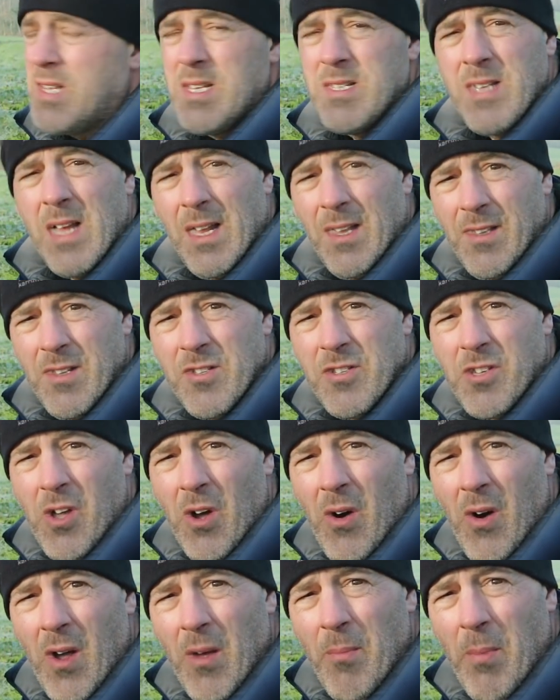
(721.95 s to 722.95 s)
detail in the
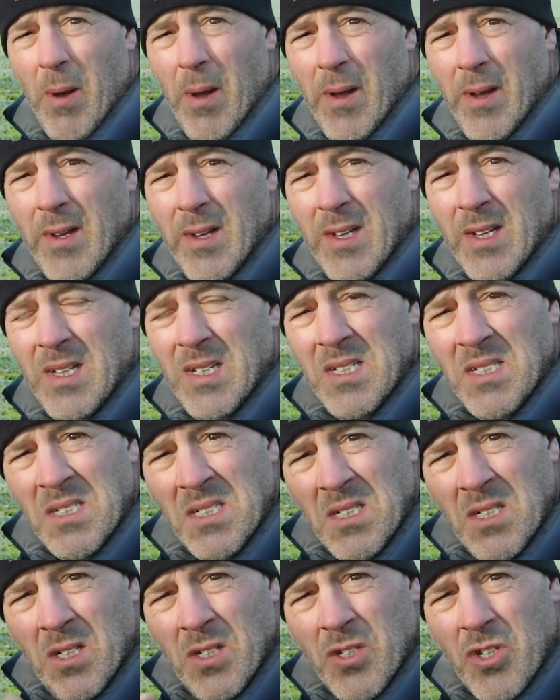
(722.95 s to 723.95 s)
sky, but
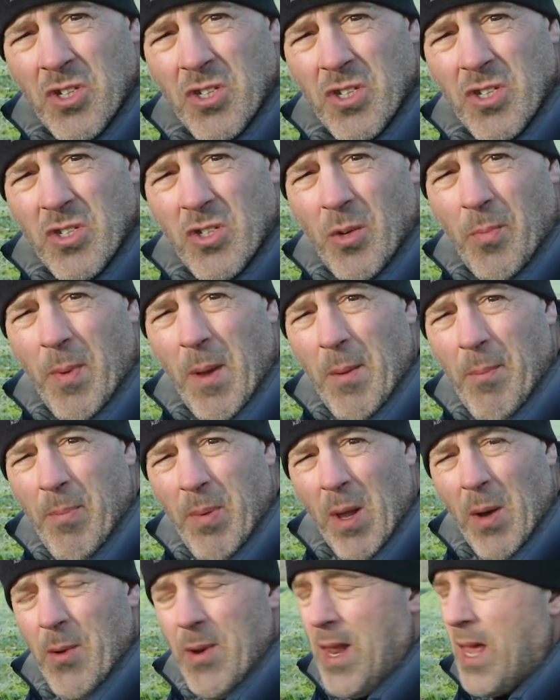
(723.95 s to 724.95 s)
just to stop it
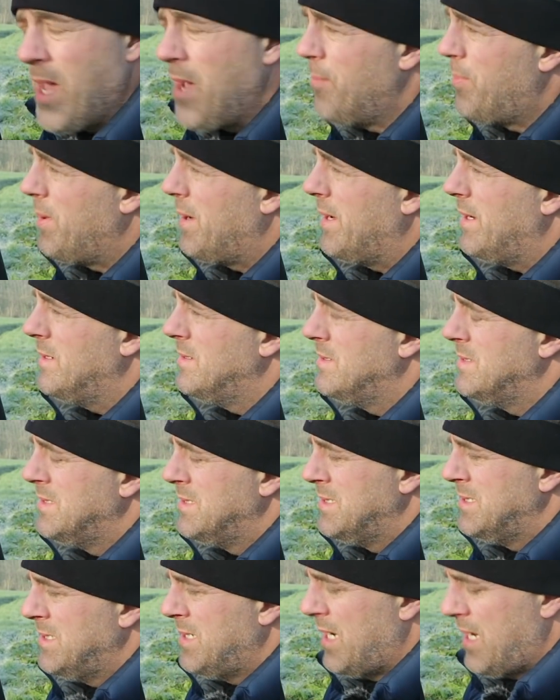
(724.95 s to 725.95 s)
blowing out a bit.
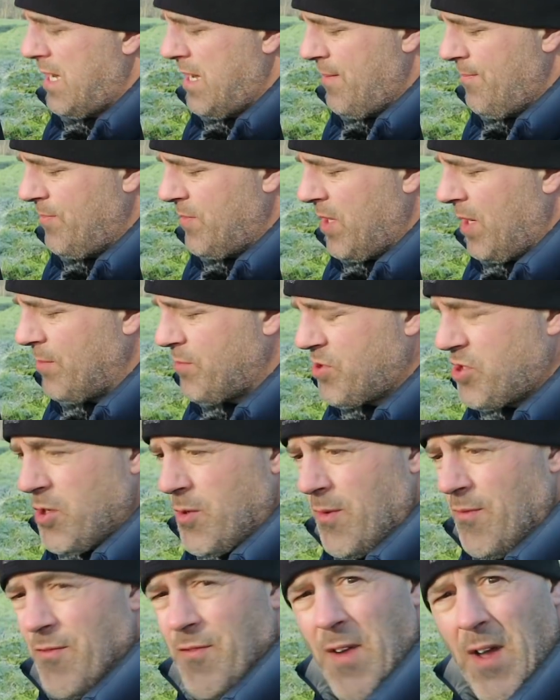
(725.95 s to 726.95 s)
I'm
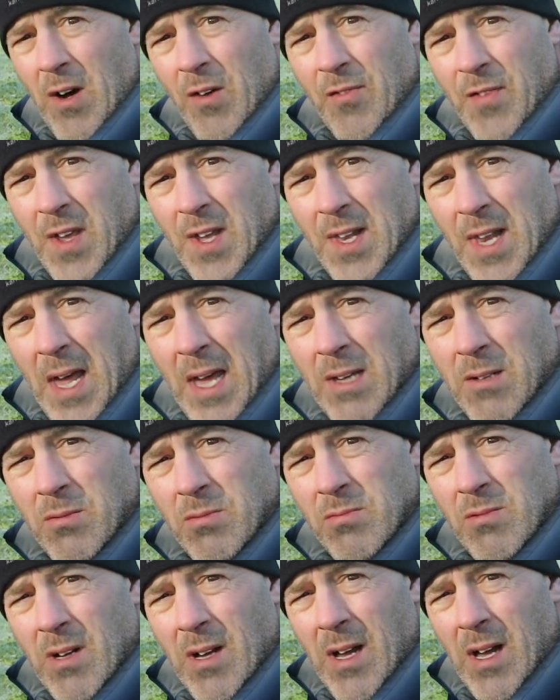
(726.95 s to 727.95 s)
shooting Velvia now.
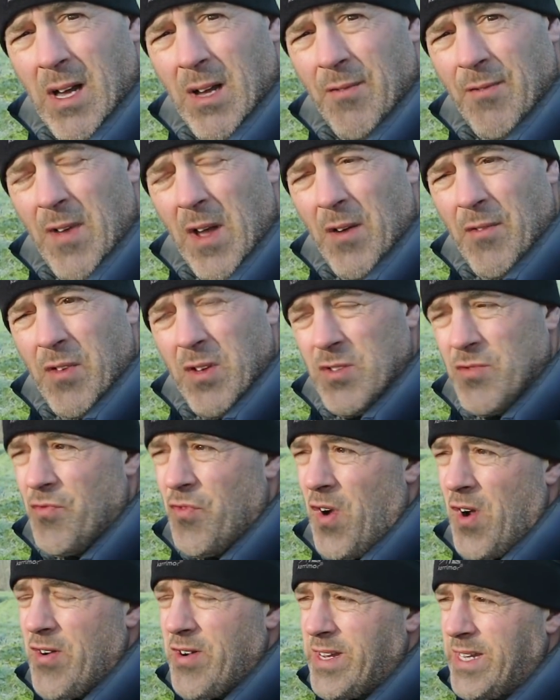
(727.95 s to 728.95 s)
Velvia is
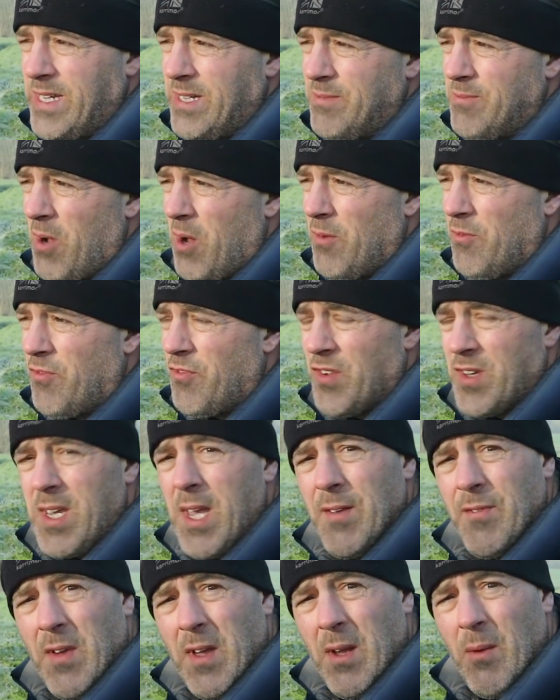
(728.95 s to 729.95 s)
very
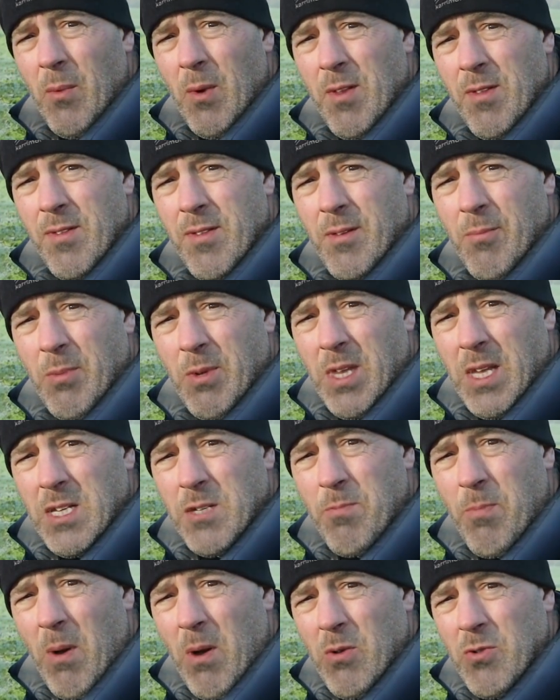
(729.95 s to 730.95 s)
unforgiving with
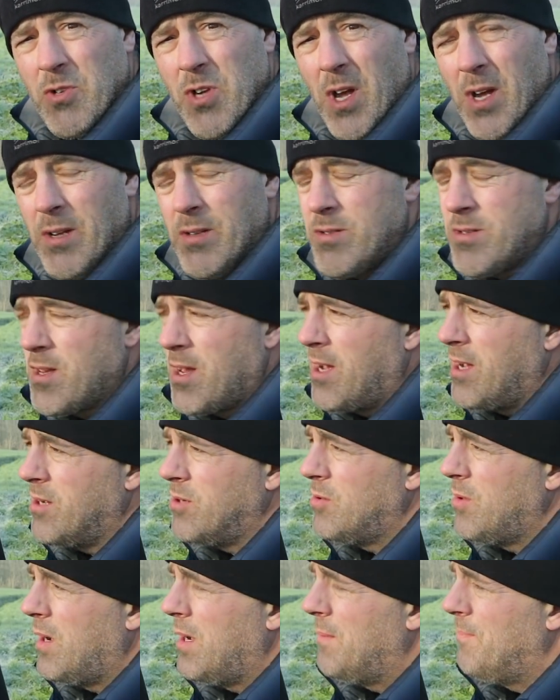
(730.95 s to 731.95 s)
exposure,
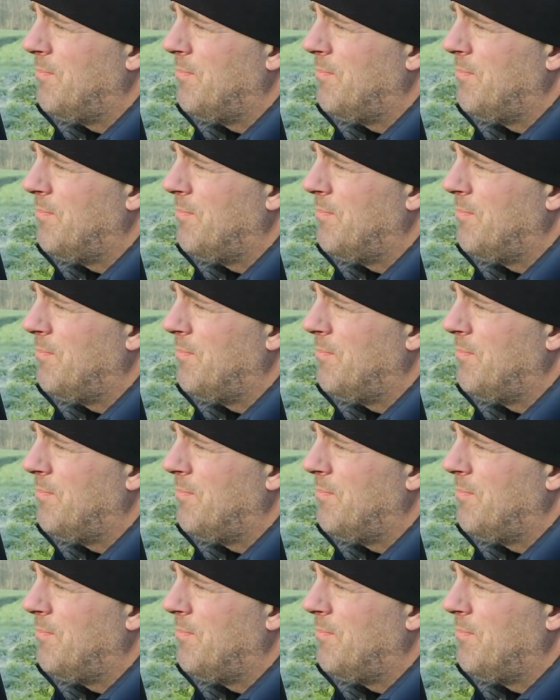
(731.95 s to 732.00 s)
so